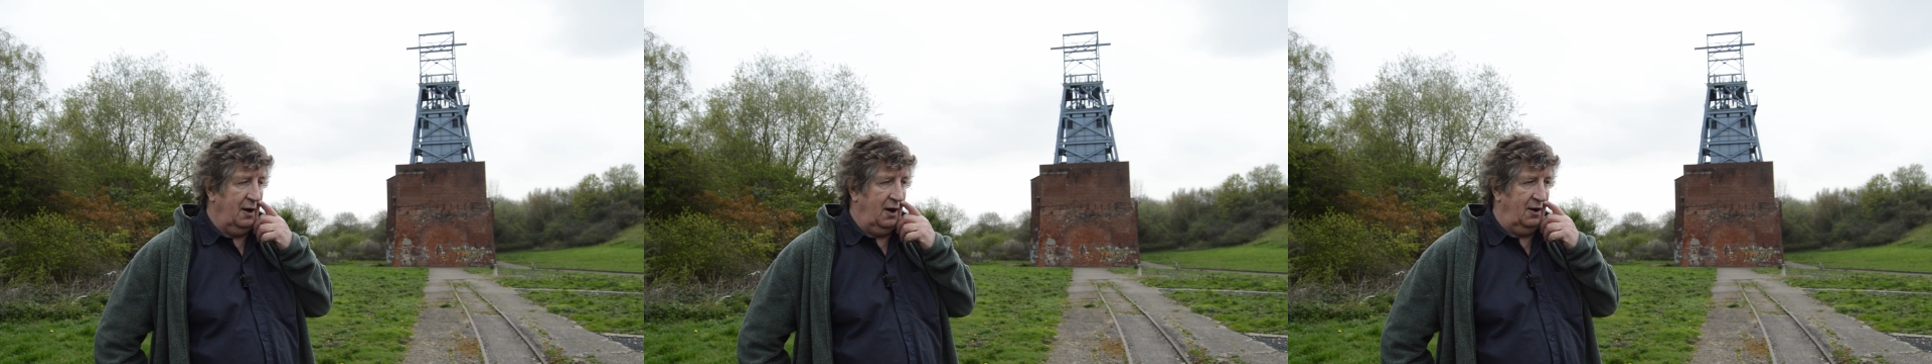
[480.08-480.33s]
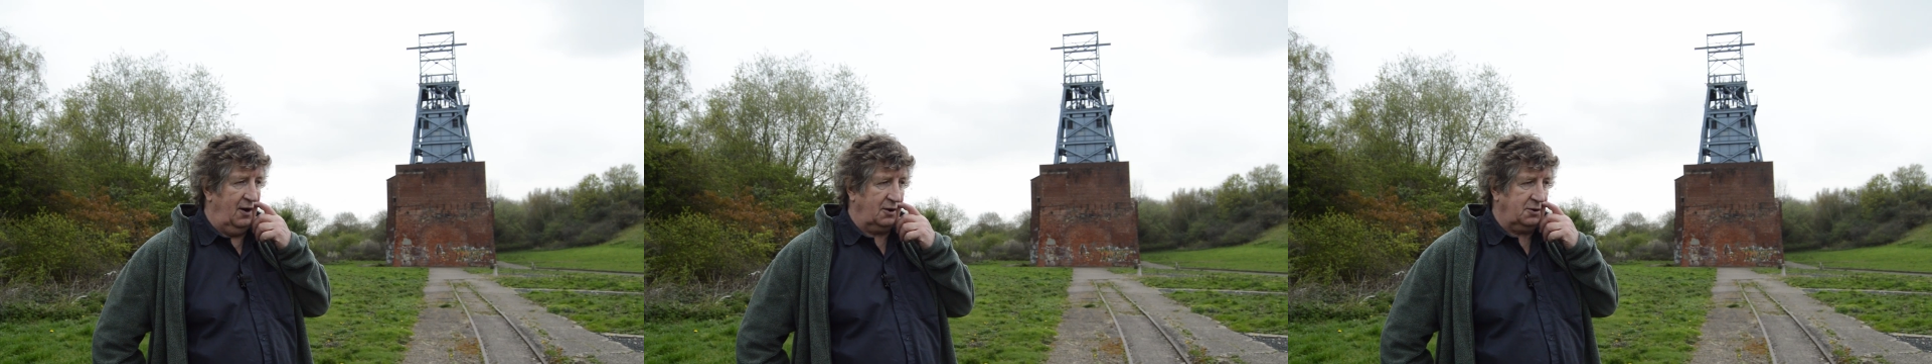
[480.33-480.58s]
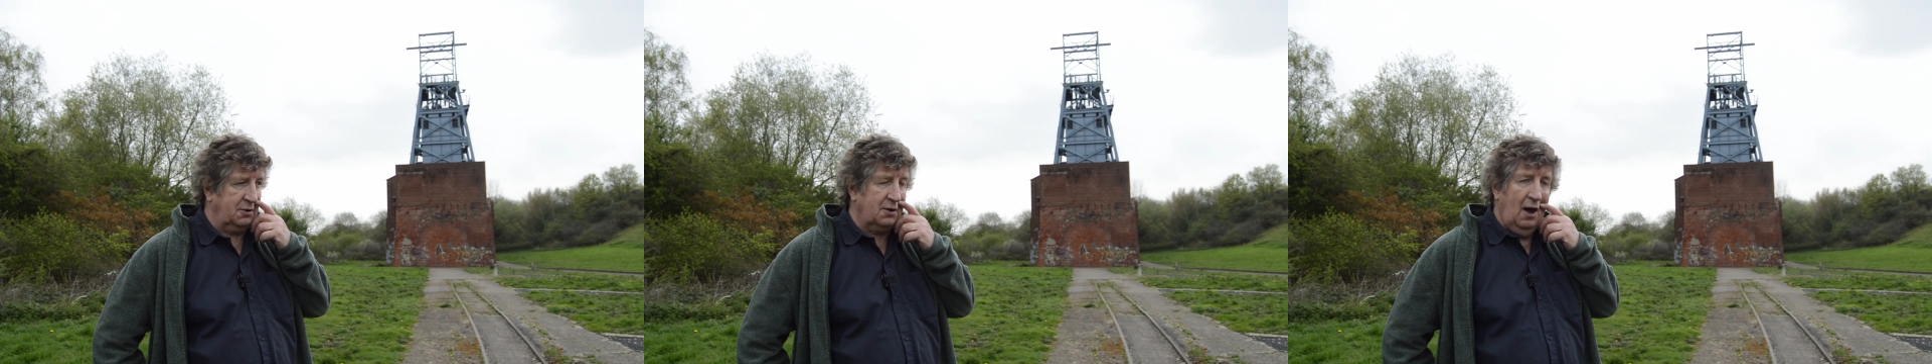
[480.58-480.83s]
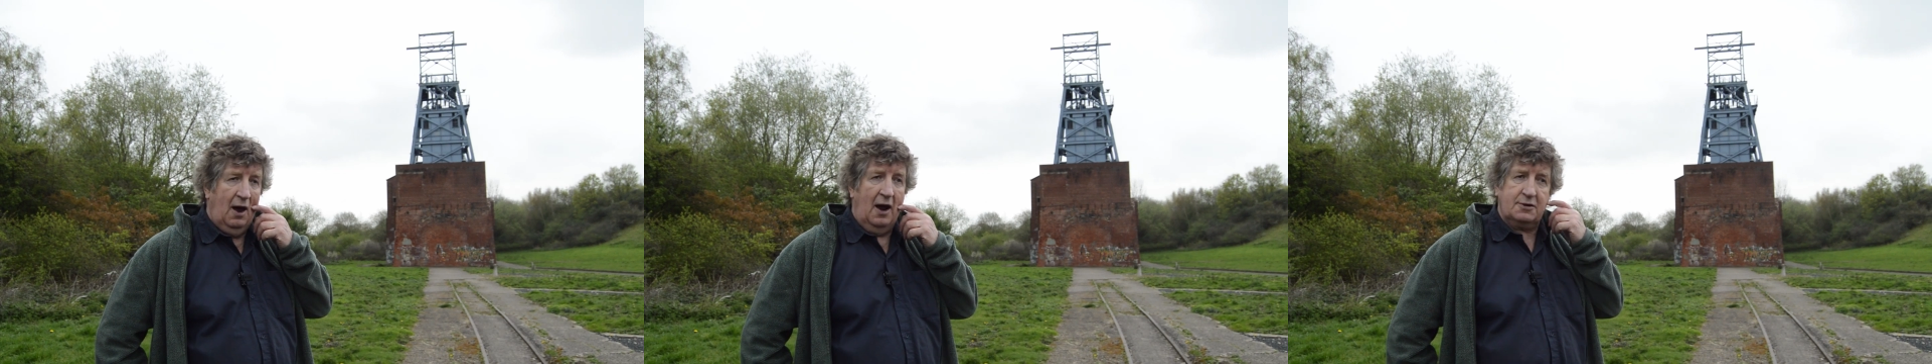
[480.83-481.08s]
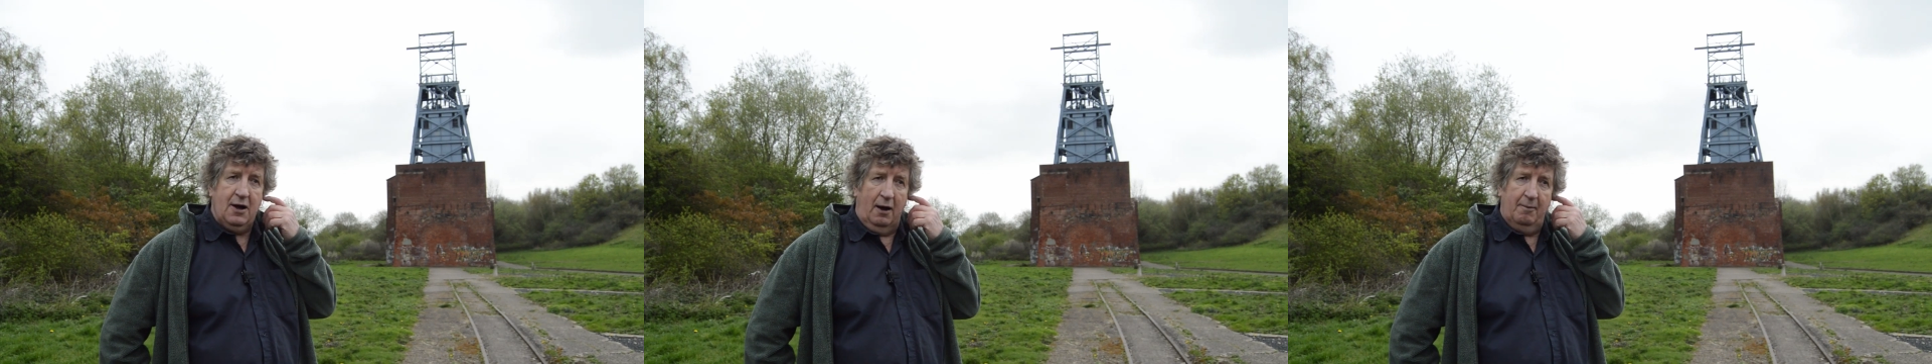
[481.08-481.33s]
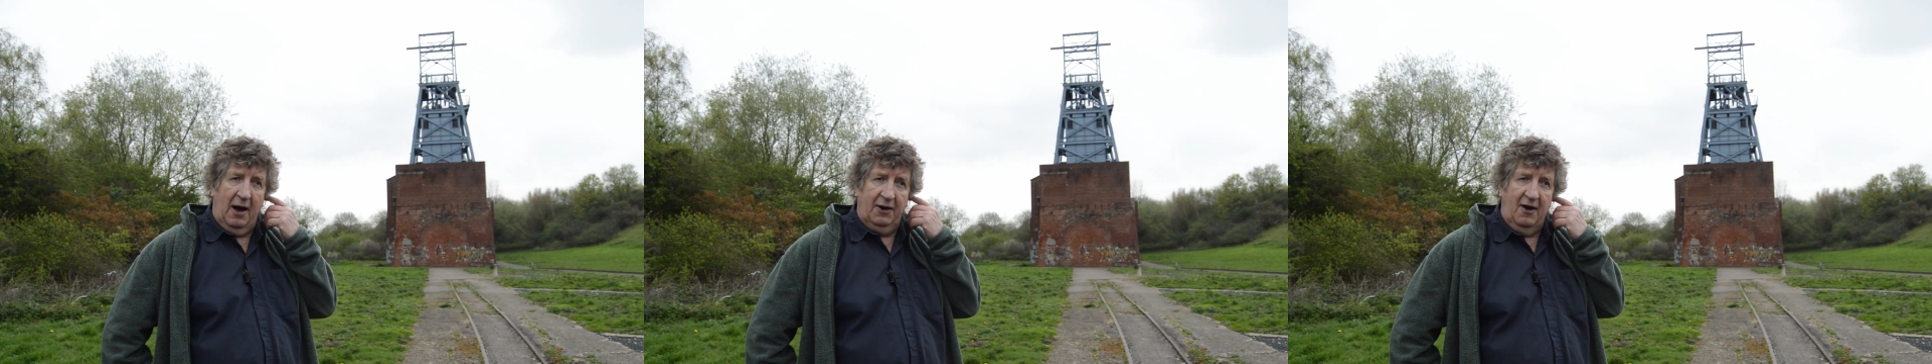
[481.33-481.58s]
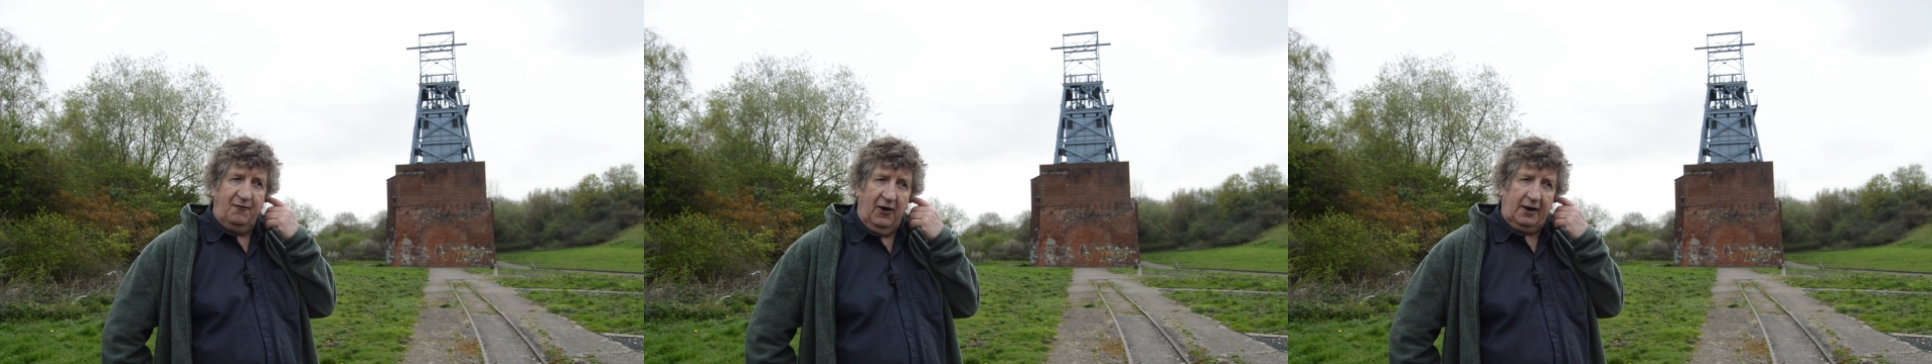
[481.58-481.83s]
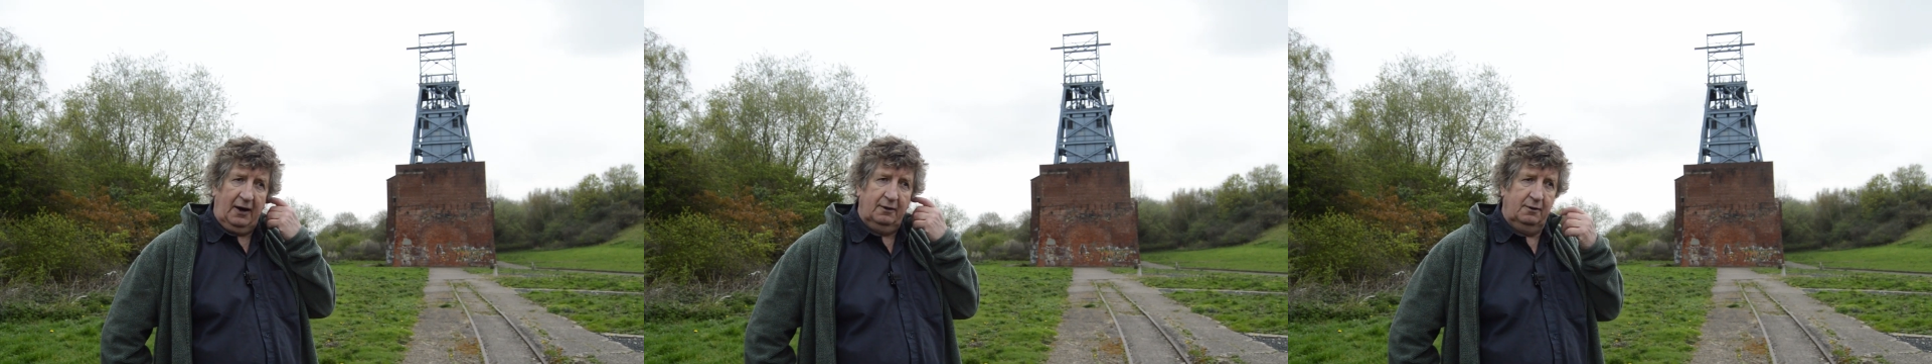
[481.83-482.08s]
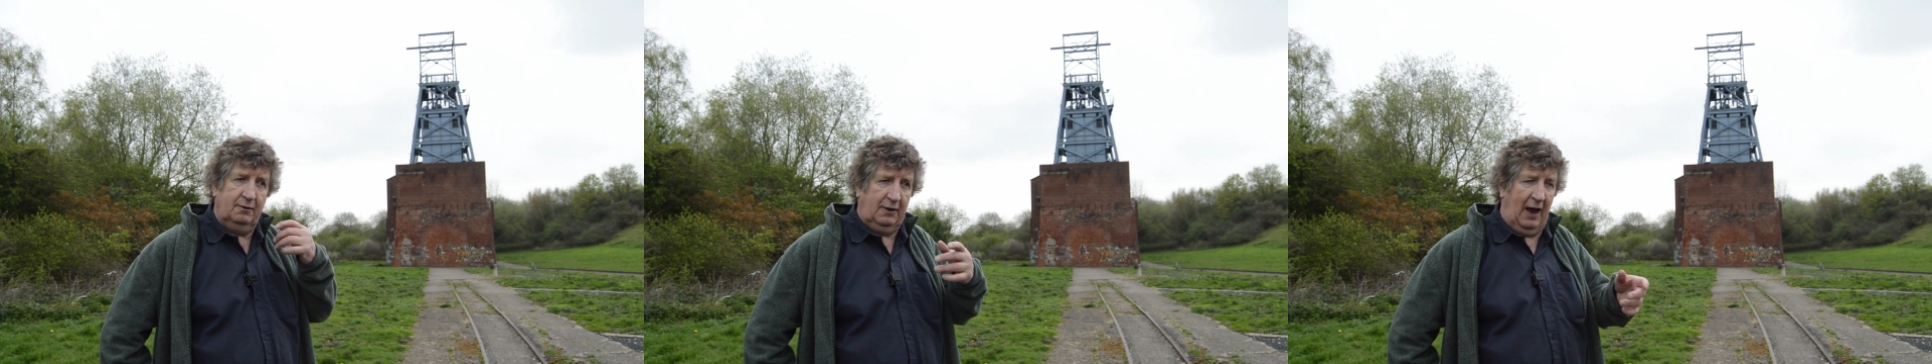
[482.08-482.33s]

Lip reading: and I says, "It's not bad if you can